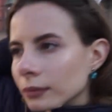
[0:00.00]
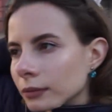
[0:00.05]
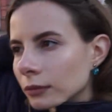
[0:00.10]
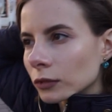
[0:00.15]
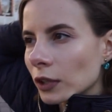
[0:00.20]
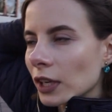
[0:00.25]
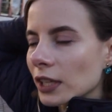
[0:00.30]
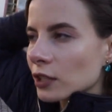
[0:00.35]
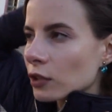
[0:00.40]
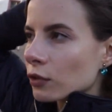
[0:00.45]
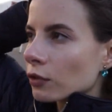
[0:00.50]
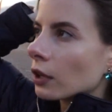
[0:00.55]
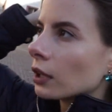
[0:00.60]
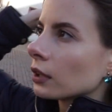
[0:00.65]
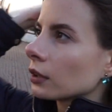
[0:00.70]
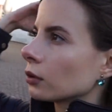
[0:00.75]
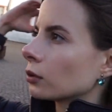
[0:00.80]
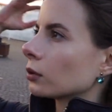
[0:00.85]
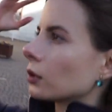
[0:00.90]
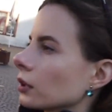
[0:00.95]

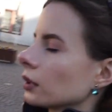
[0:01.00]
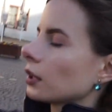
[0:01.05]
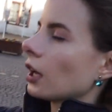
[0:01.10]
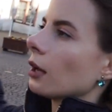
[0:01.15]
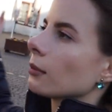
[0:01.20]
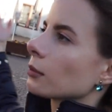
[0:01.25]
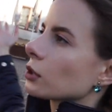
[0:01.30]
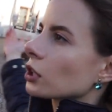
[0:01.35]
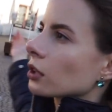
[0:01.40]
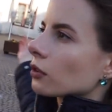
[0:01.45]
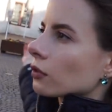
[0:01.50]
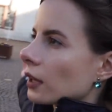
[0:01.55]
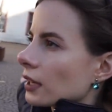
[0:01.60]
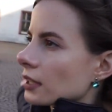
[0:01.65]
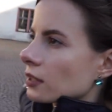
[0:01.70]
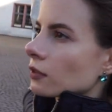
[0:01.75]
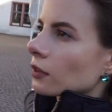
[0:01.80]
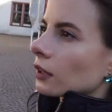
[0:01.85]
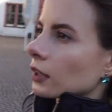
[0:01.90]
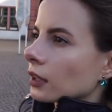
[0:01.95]
restaurant or Darmstadt
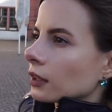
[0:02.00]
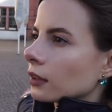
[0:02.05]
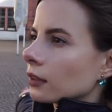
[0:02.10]
restaurant.